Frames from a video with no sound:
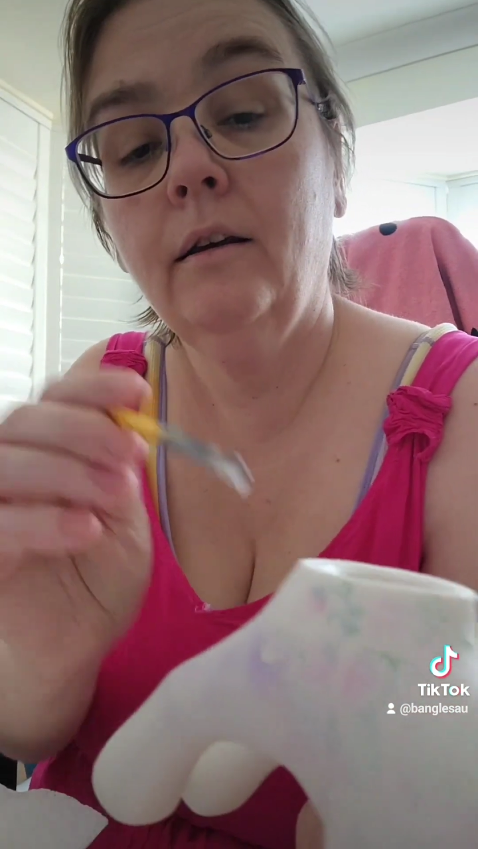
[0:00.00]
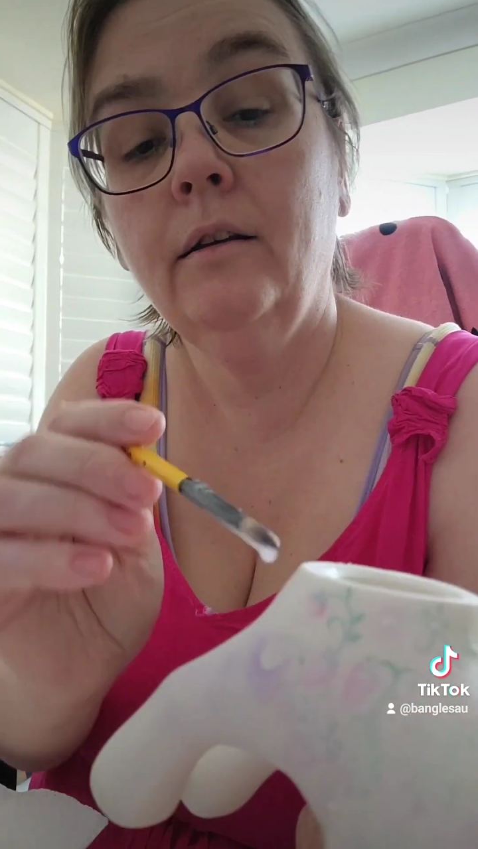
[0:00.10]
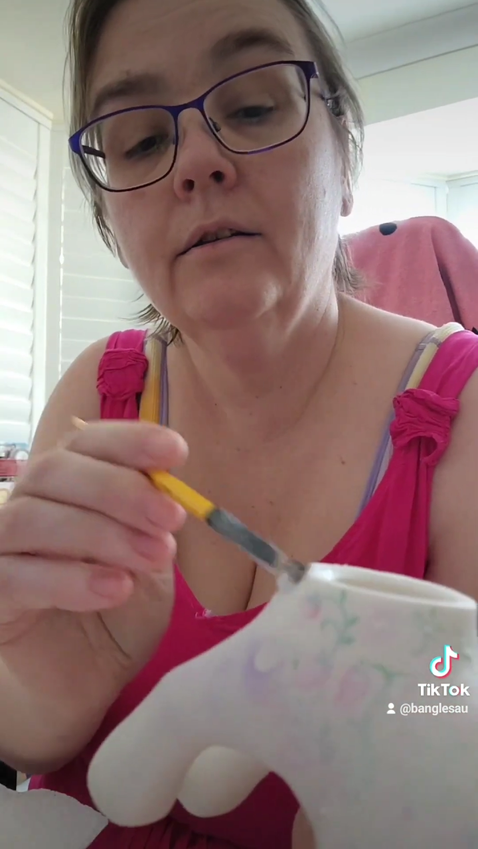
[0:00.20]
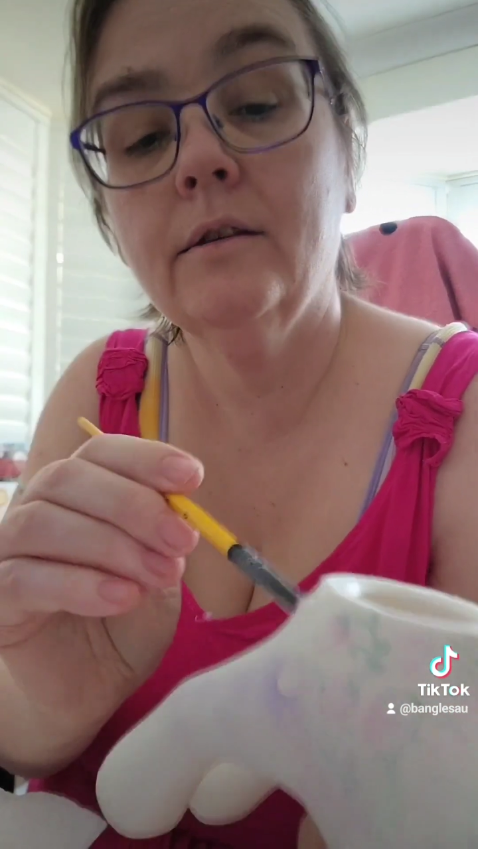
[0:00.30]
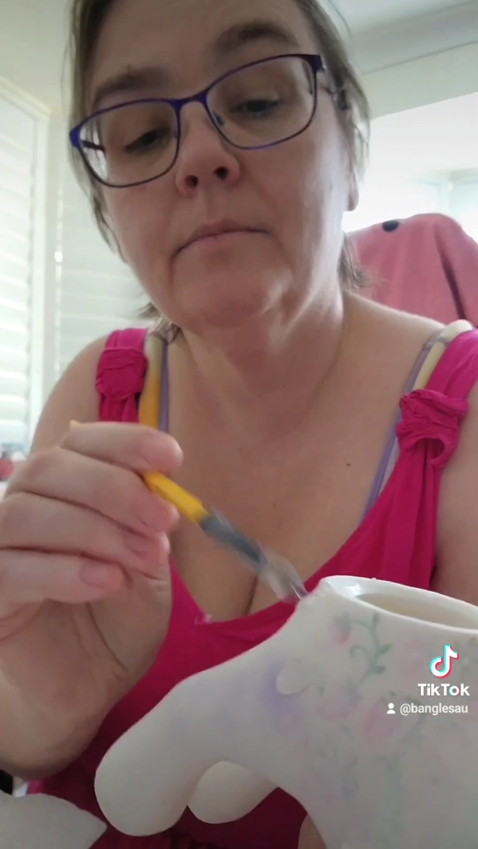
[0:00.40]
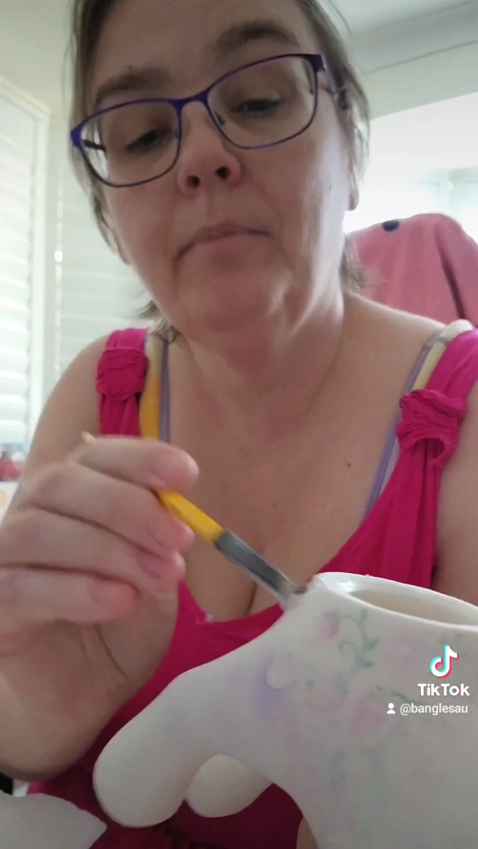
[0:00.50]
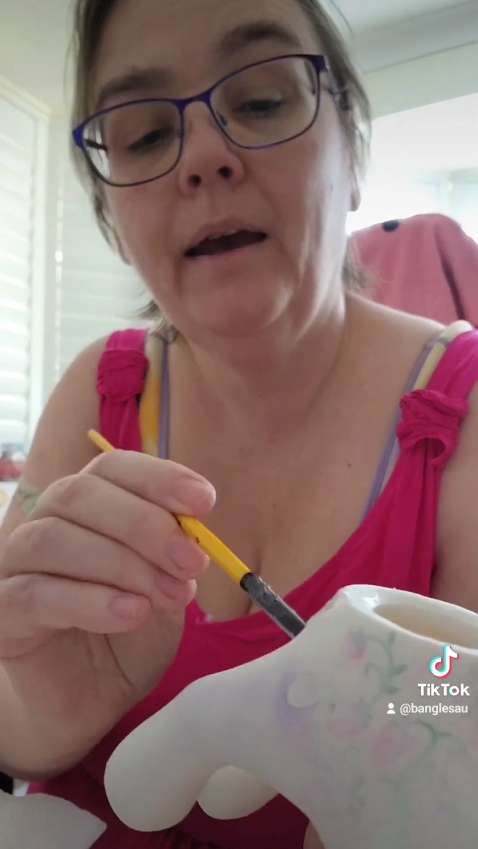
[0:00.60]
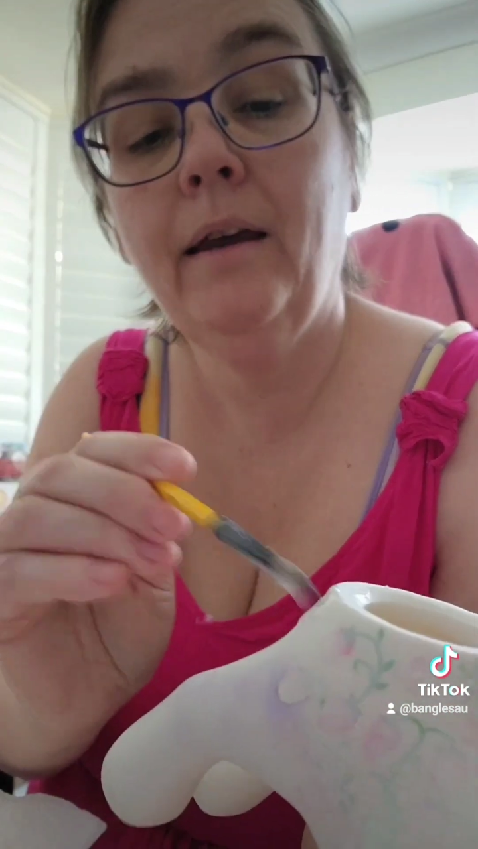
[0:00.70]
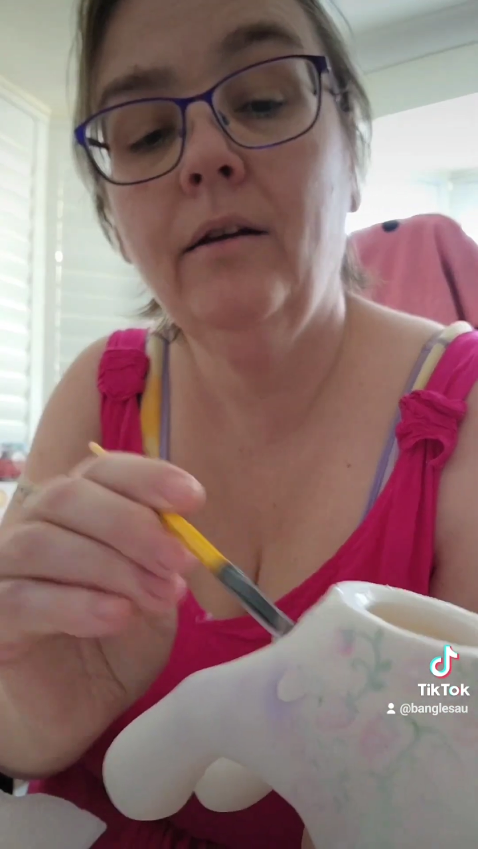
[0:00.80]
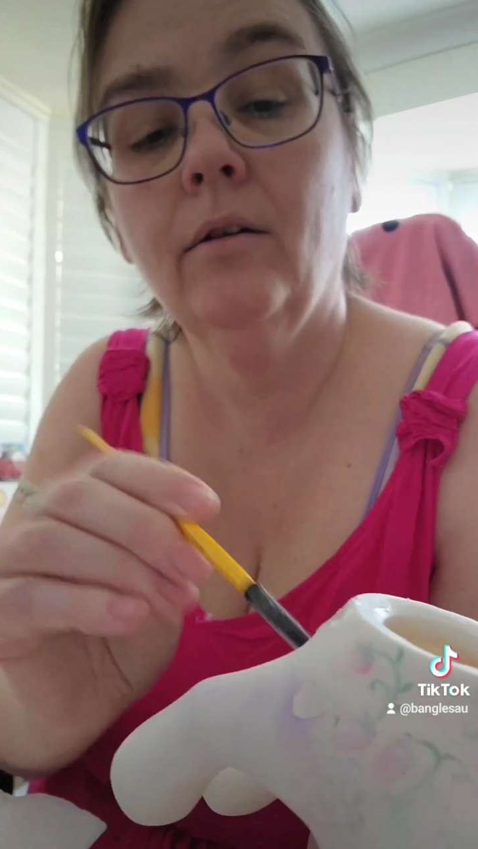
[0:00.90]
You just
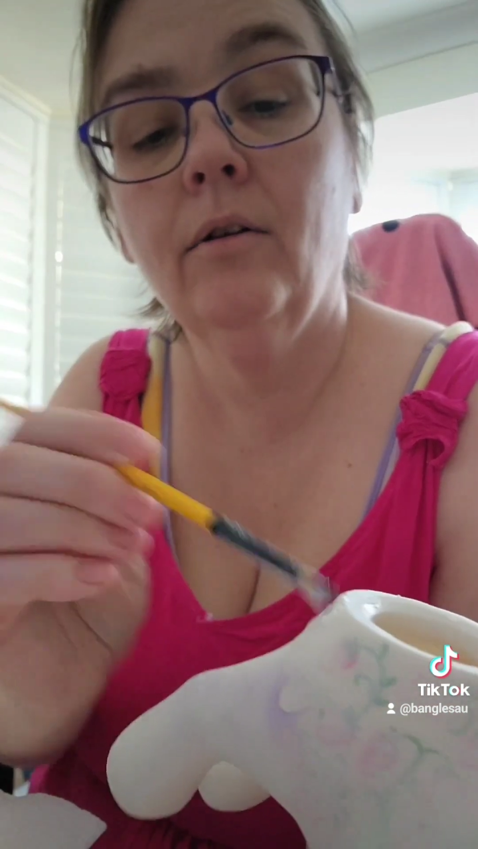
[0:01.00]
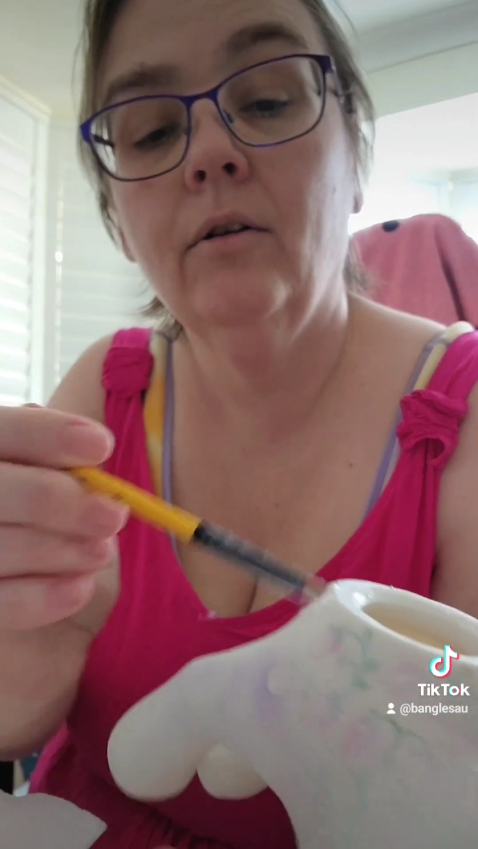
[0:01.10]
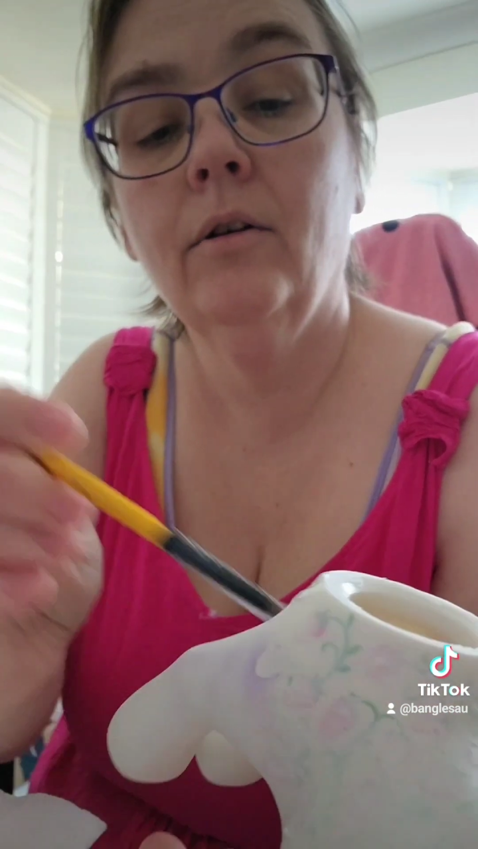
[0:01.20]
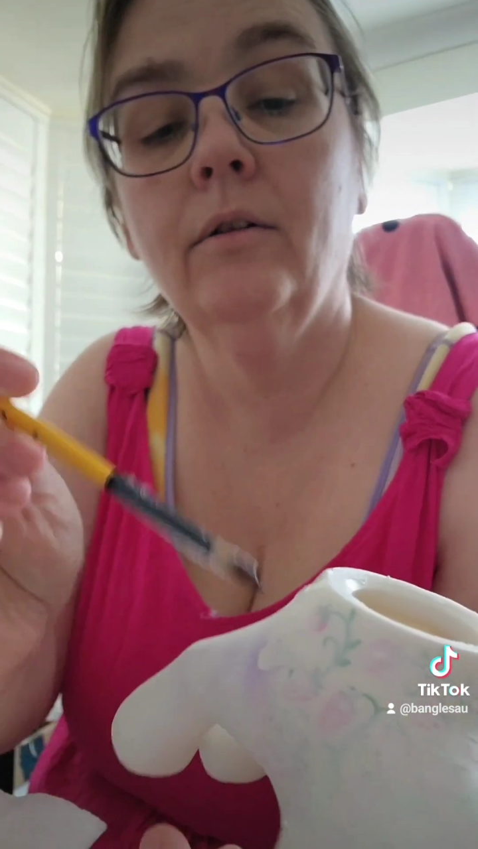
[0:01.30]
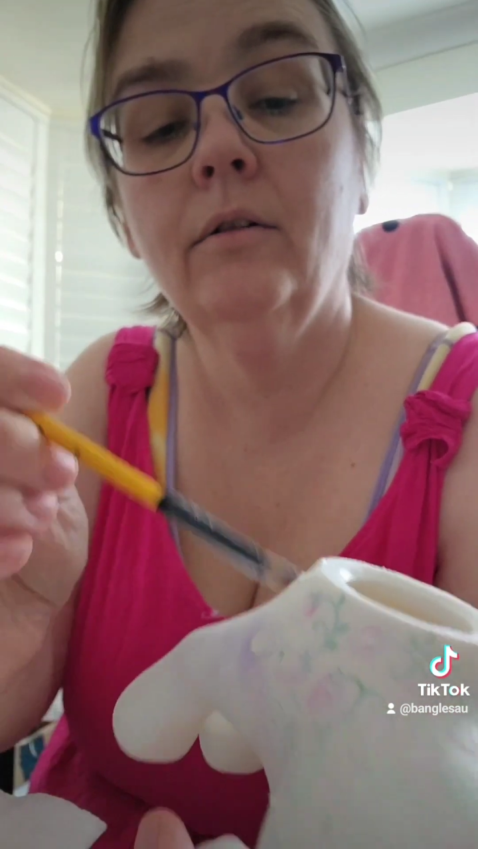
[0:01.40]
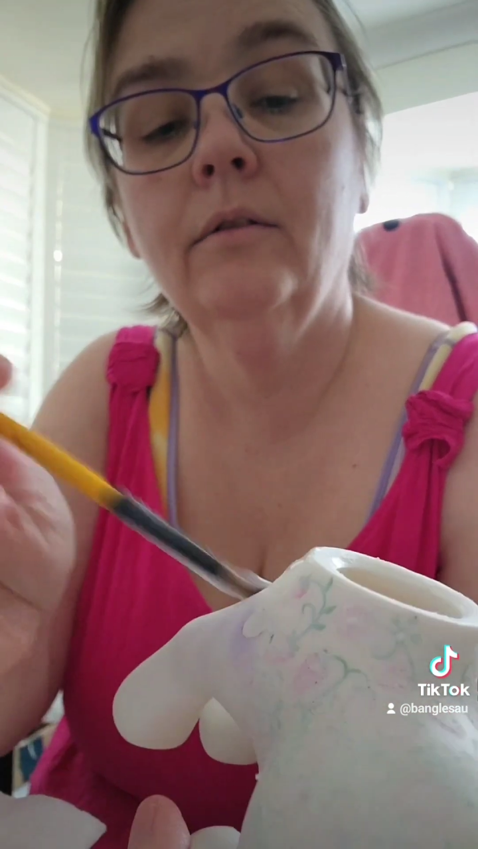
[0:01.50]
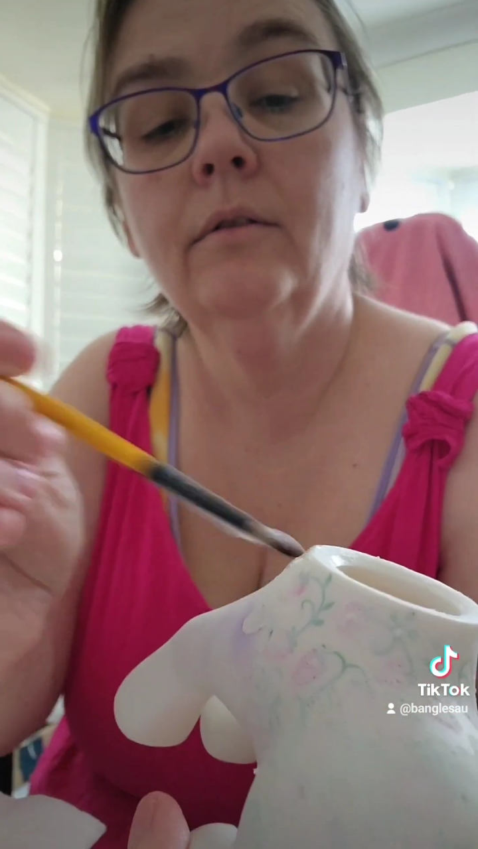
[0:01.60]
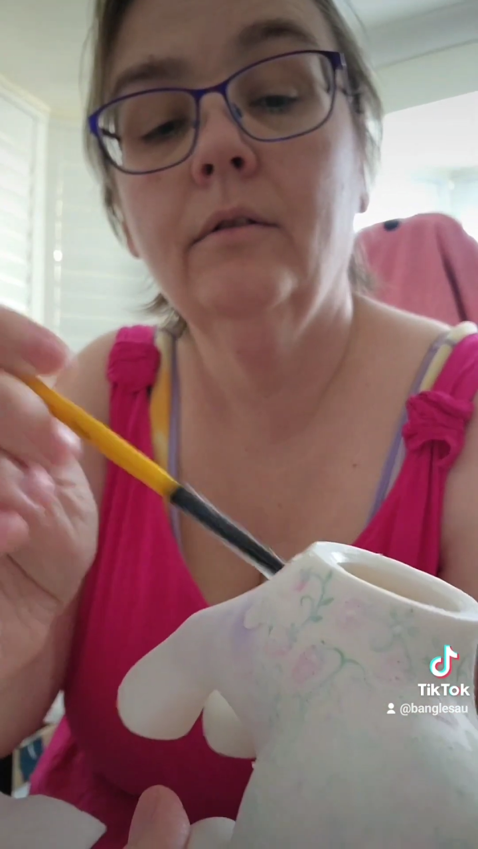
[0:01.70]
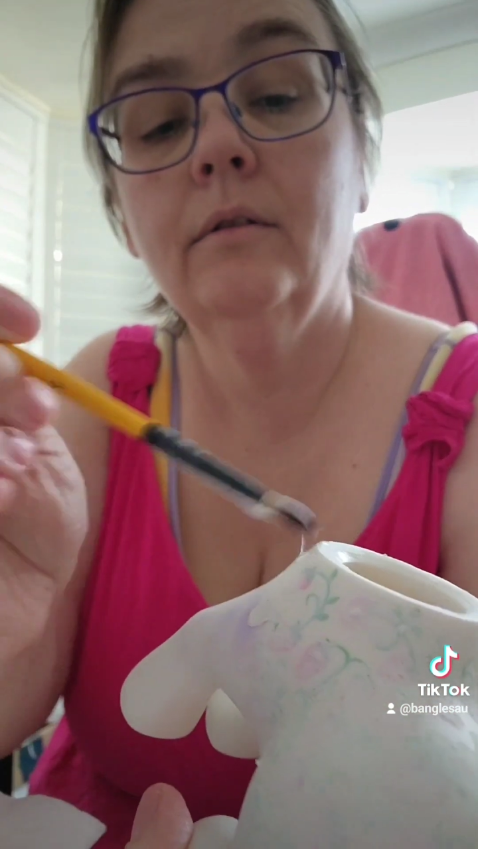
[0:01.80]
paint it on.